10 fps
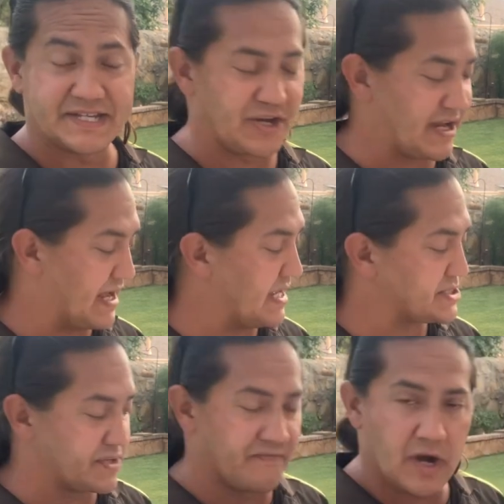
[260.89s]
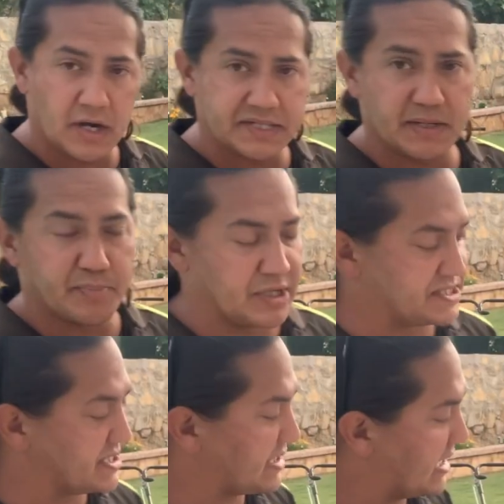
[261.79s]
Okay, so it's very
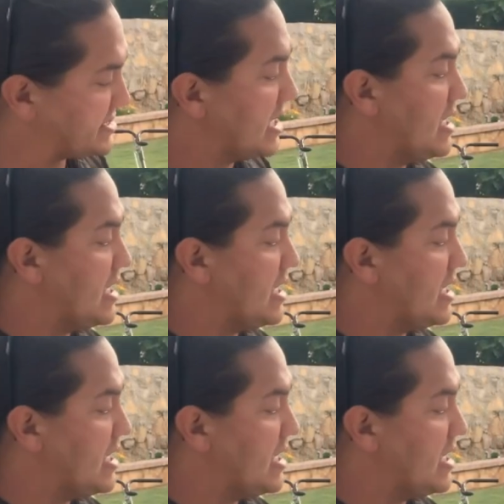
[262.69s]
simplistic, guys.